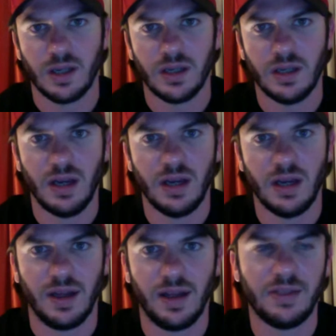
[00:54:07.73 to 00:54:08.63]
Yeah,
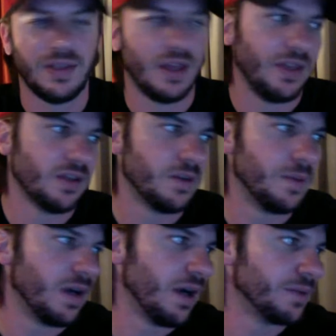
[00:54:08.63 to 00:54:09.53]
I think there are
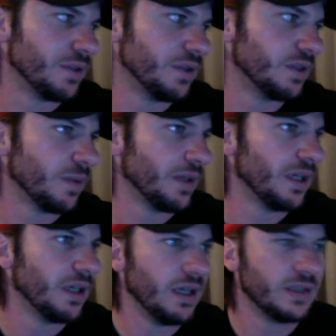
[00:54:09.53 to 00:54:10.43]
better options. I
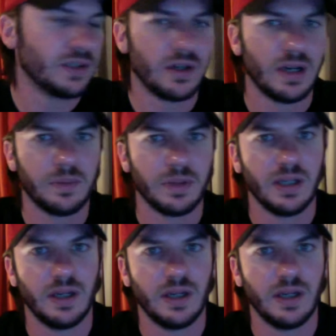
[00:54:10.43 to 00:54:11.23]
mean, he's a great play.